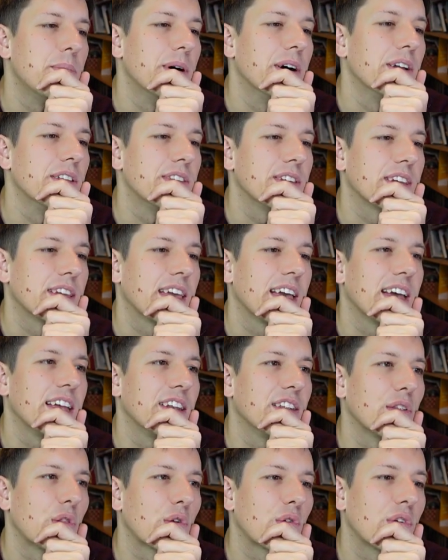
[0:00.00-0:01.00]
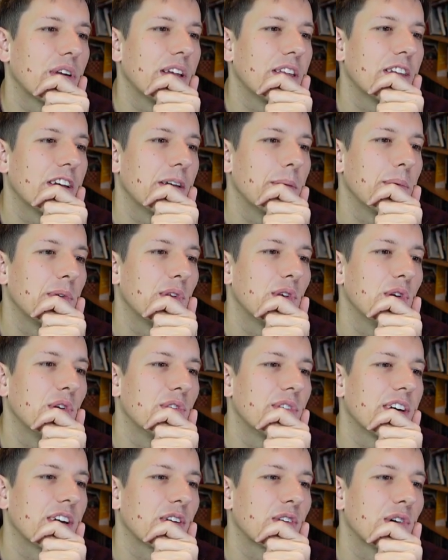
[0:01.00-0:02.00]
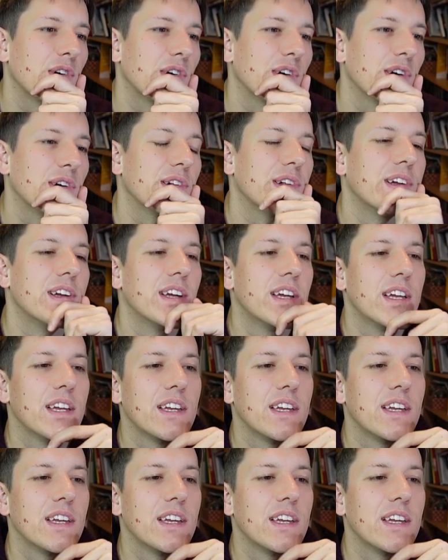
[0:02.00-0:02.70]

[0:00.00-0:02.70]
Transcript: but again, 3 times 2 factorial